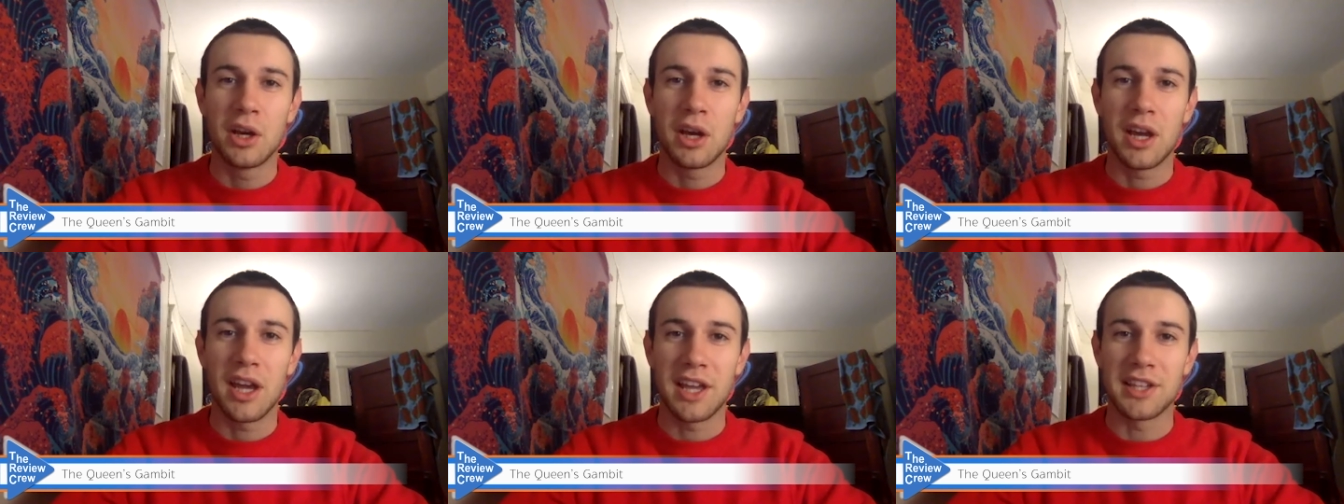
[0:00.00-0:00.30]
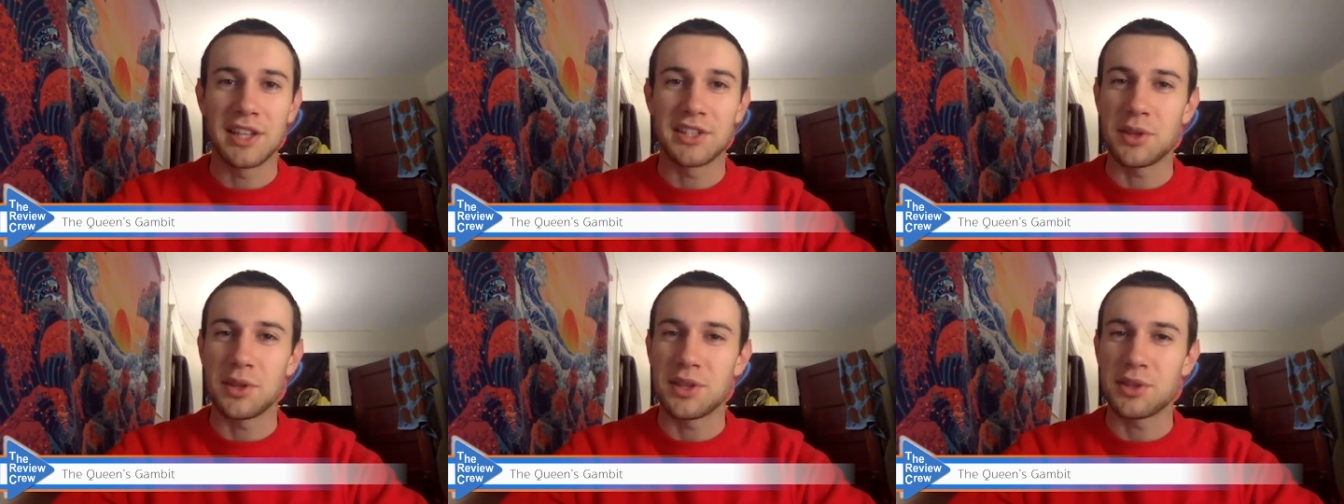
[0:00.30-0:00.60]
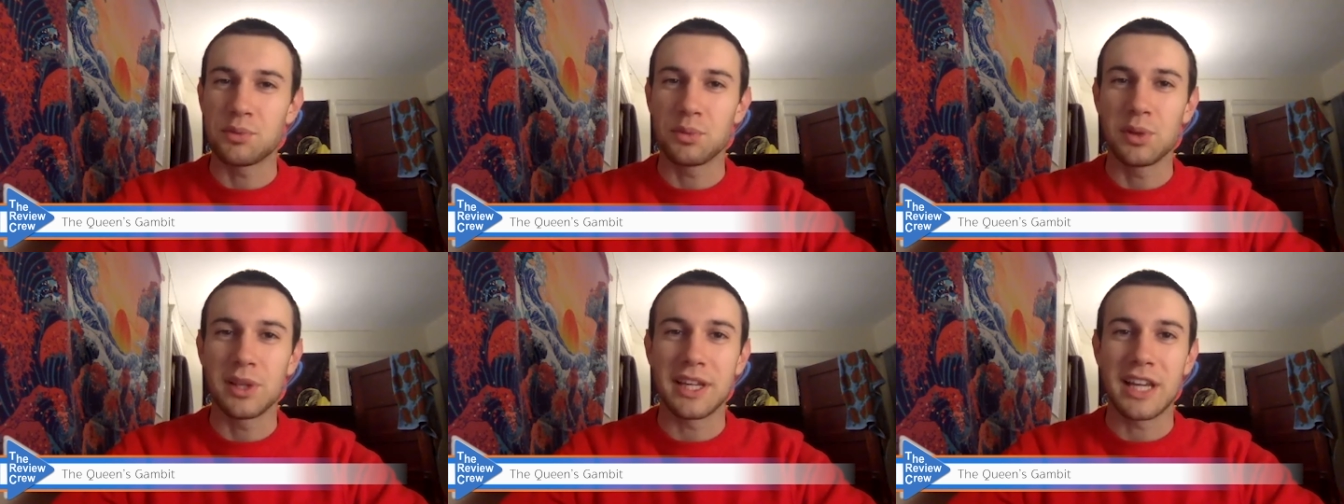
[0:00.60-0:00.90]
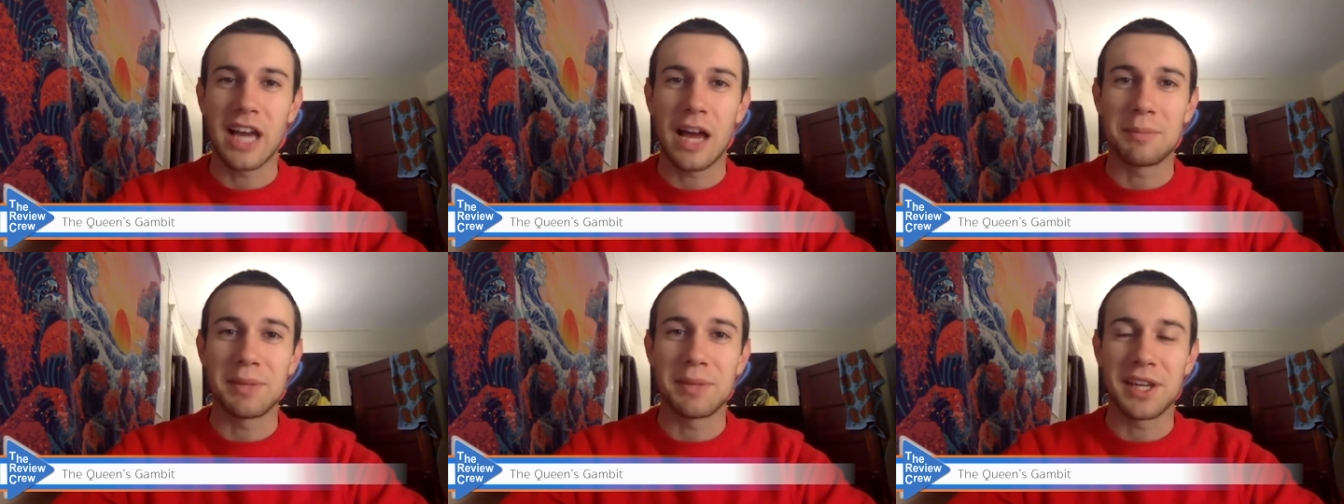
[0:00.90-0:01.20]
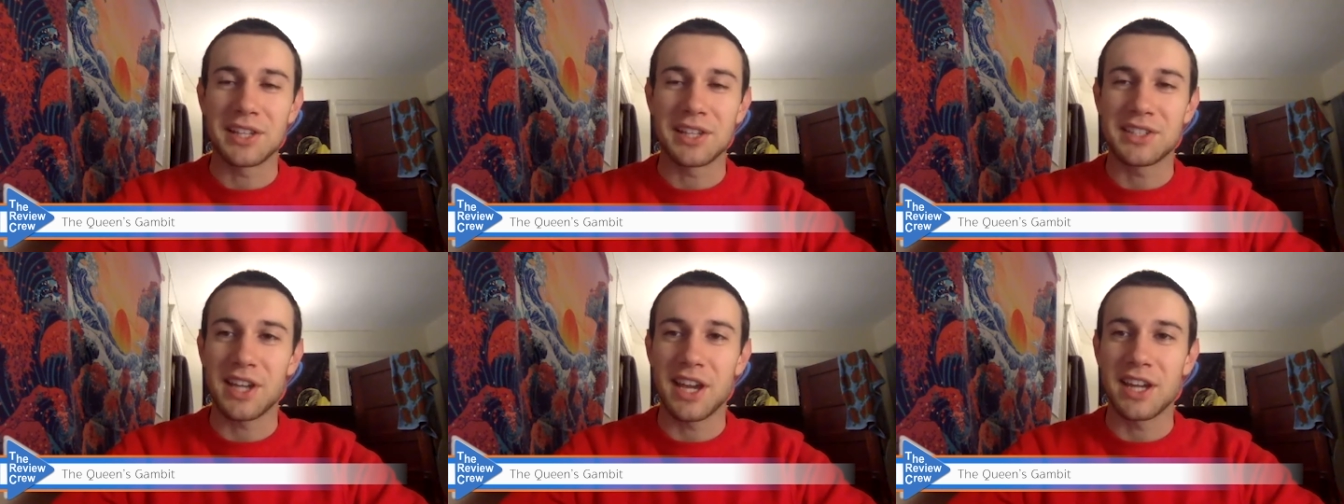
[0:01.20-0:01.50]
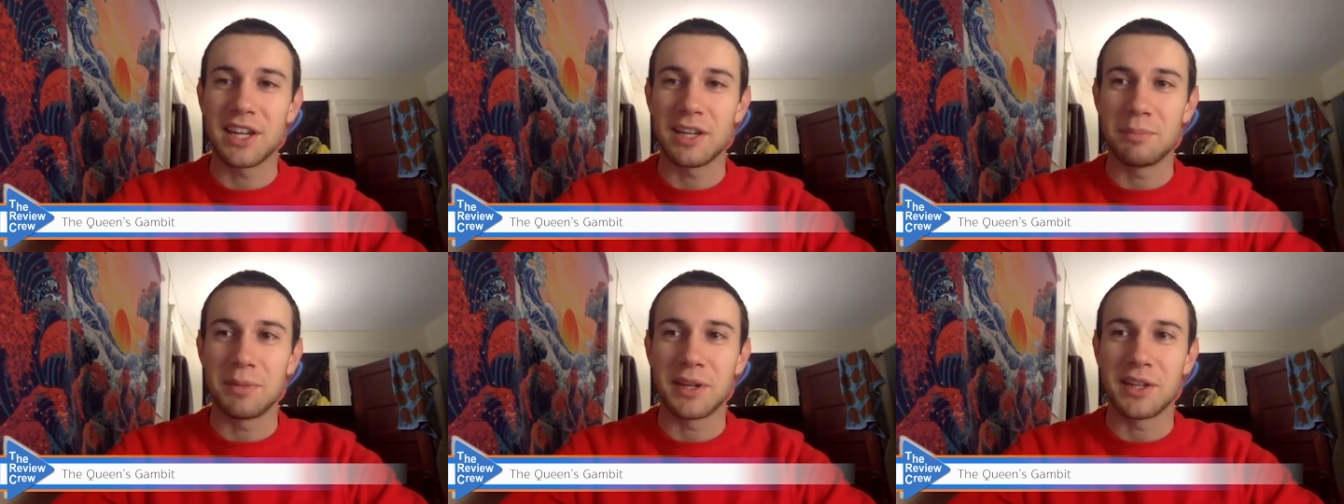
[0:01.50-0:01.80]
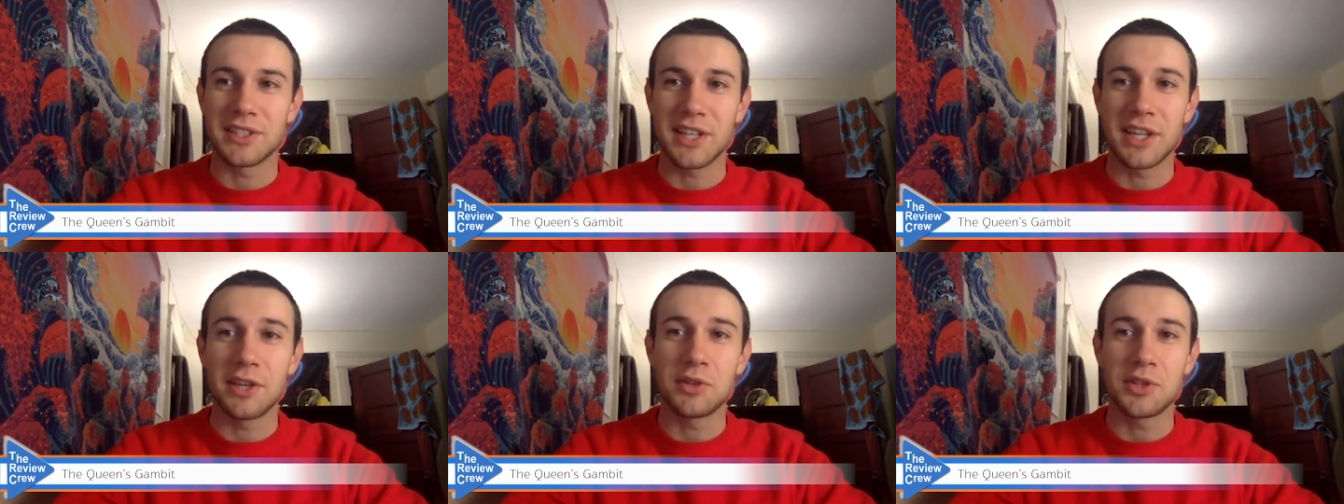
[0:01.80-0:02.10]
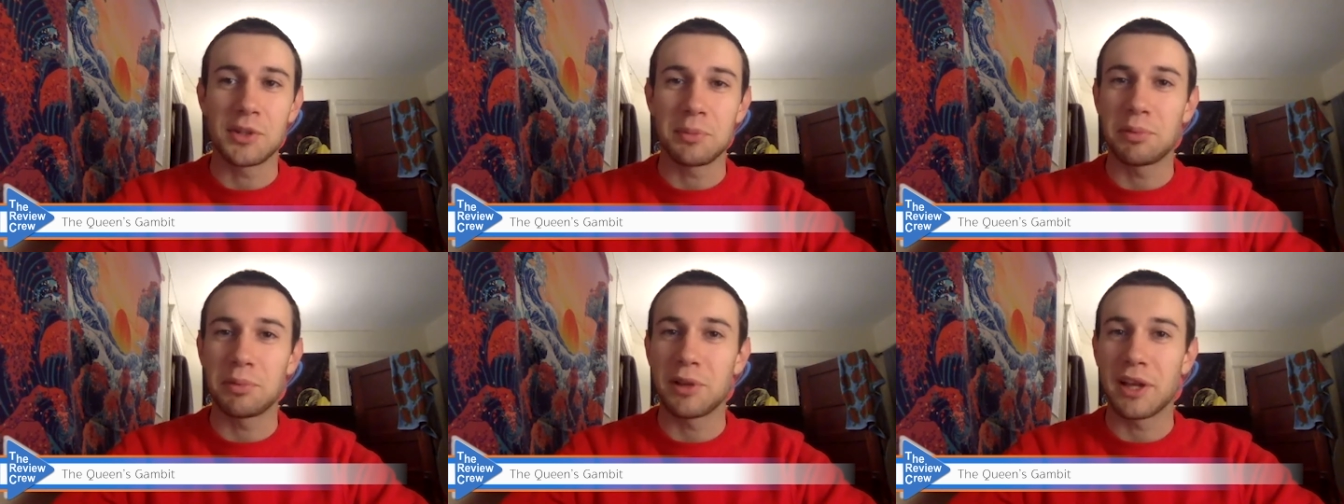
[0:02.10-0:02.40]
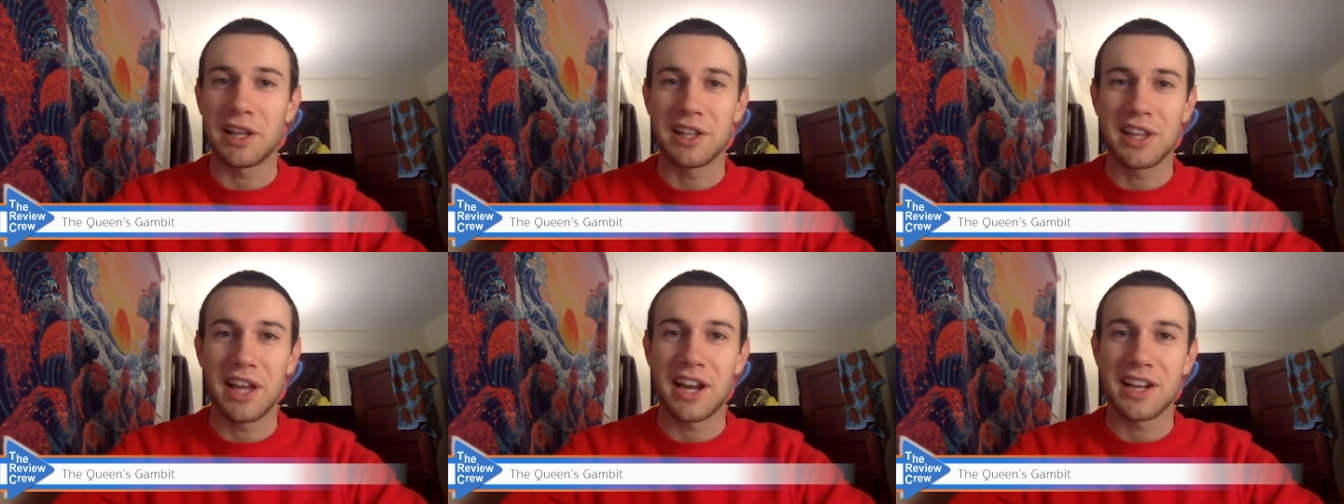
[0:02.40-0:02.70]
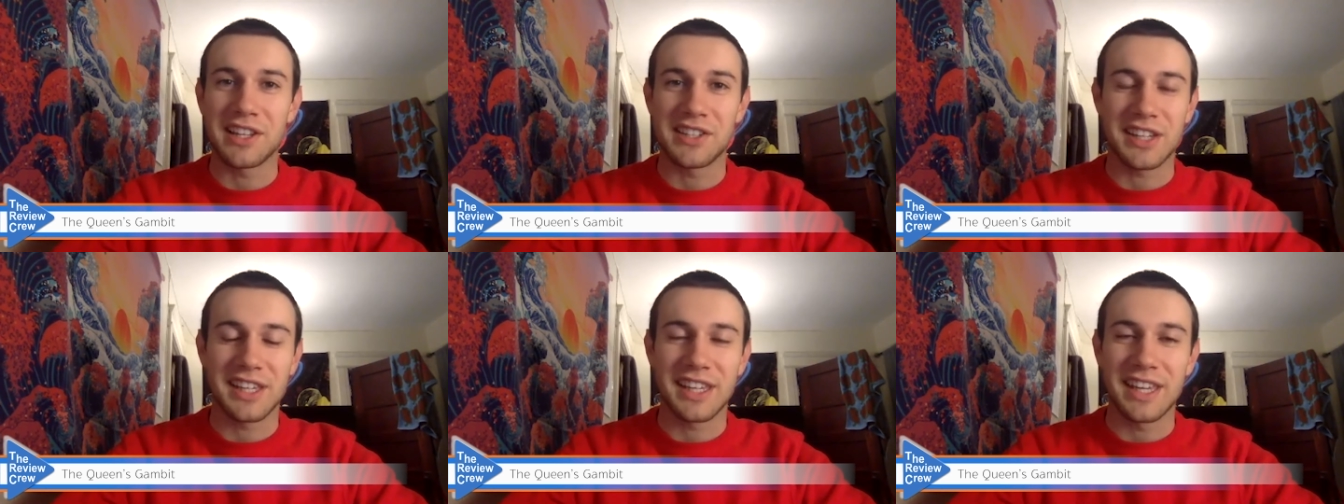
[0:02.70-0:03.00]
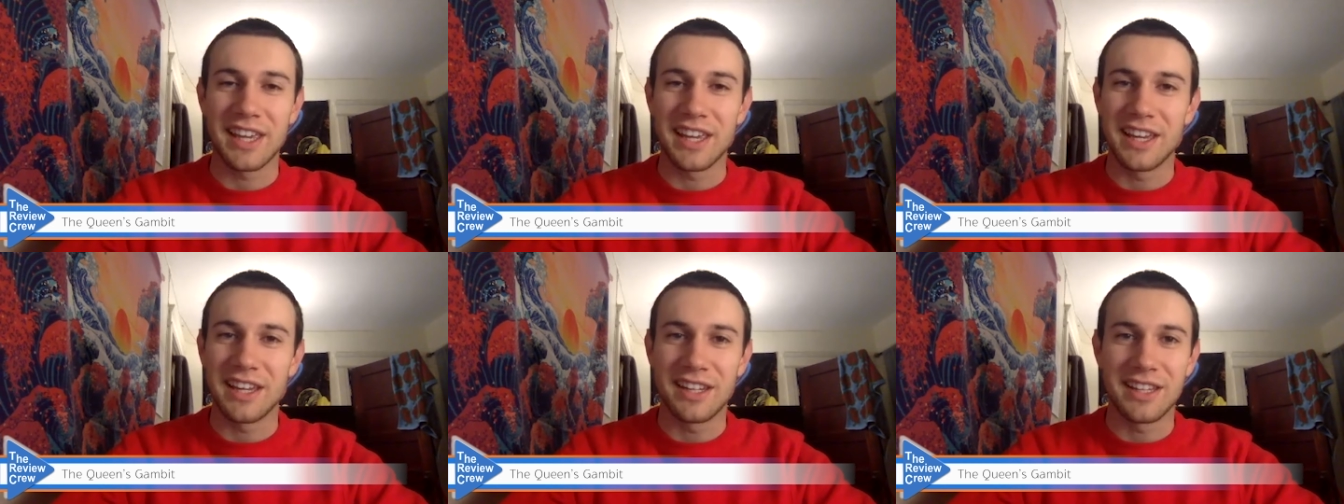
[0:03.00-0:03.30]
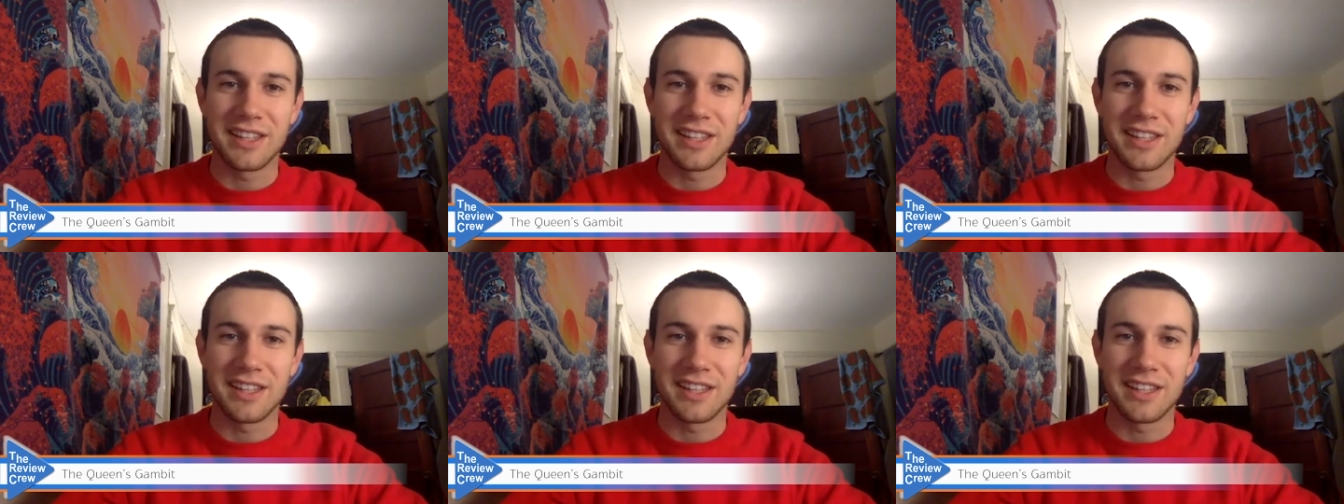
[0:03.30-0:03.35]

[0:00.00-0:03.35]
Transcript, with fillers: and so this really got me excited because I used to play a lot as a kid,